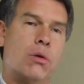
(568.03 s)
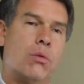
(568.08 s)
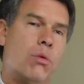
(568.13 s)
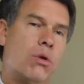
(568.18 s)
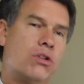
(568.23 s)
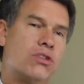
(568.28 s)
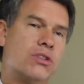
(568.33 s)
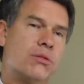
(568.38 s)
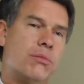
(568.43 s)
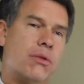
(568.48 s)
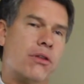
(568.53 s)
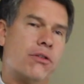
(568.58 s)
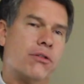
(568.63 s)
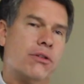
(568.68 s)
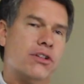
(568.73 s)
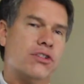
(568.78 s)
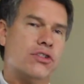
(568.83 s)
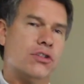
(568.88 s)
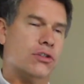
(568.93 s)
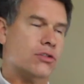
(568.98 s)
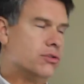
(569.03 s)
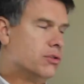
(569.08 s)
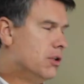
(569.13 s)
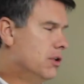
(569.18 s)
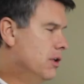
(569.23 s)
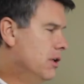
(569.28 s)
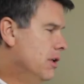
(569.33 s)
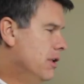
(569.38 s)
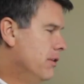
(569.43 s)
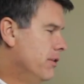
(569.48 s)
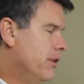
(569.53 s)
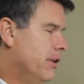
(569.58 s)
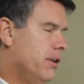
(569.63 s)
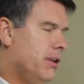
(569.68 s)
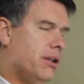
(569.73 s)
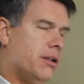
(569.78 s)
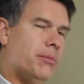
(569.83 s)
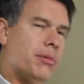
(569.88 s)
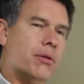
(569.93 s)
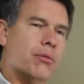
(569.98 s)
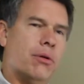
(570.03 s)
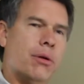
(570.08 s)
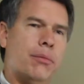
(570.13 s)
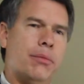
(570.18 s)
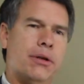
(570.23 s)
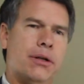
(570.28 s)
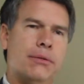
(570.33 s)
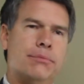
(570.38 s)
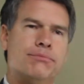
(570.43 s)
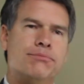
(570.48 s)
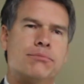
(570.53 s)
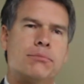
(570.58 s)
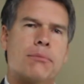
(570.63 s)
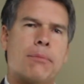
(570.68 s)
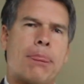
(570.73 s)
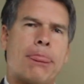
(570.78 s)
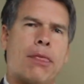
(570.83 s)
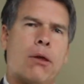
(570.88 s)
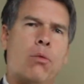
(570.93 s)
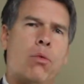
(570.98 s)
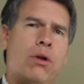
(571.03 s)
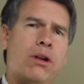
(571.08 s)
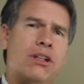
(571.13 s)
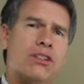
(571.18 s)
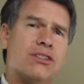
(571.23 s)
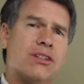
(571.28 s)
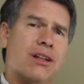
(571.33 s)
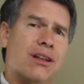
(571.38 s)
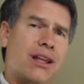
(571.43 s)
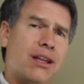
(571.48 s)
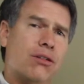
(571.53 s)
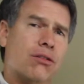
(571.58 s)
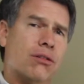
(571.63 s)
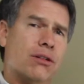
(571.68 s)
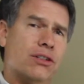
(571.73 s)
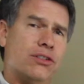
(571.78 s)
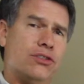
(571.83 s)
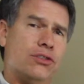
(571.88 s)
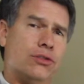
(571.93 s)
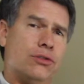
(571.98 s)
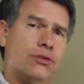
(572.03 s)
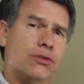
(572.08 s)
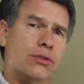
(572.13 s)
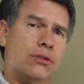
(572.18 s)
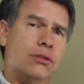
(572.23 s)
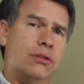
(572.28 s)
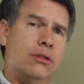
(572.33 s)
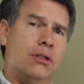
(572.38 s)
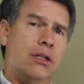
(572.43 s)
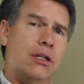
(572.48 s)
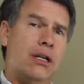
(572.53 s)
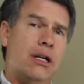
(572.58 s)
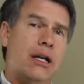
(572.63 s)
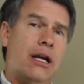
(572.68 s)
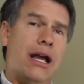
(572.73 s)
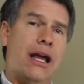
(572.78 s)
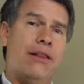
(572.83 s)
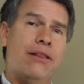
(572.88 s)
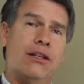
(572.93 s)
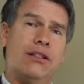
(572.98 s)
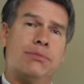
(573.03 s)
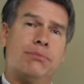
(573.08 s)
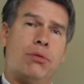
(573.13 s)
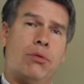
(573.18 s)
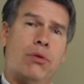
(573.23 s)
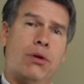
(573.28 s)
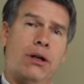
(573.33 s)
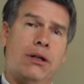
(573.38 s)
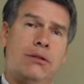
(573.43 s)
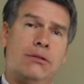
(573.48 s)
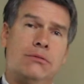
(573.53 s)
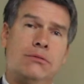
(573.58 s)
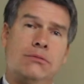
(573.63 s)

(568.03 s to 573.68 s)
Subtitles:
What are some other issues that need to be remedied? One is legal issues. At this point,